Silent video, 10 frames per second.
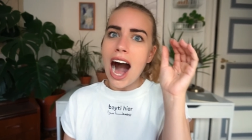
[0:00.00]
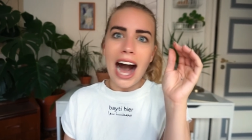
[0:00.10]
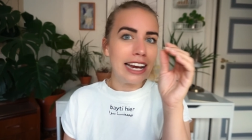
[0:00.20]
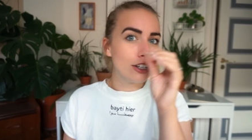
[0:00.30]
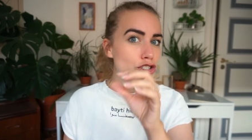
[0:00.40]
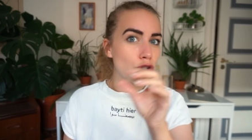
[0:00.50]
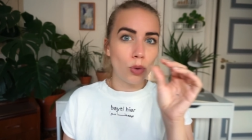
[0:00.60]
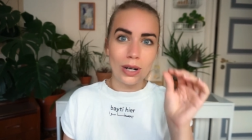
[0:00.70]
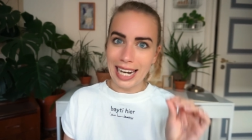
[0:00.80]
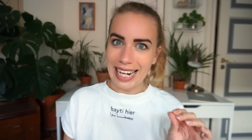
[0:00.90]
I
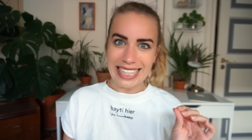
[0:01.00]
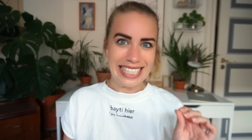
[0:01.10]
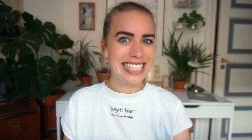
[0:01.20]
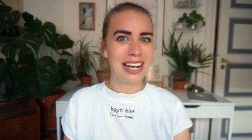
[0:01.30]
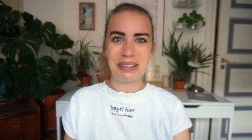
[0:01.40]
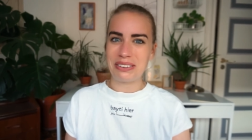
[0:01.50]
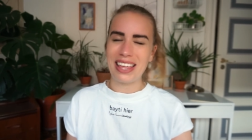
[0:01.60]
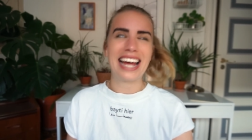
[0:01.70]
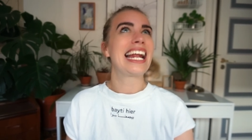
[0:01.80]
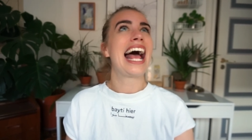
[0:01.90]
don't like the sound of
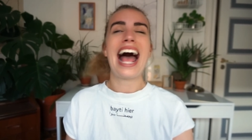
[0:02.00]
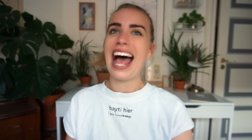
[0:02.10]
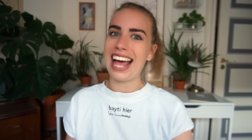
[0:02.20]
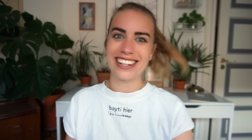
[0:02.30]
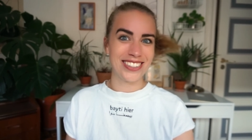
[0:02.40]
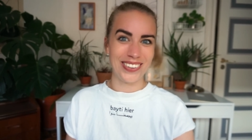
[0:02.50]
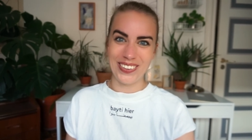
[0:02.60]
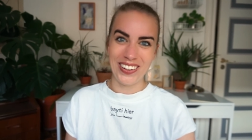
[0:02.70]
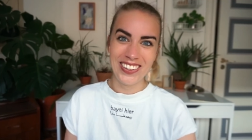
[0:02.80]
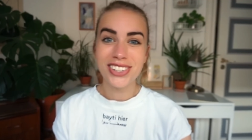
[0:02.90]
that at all.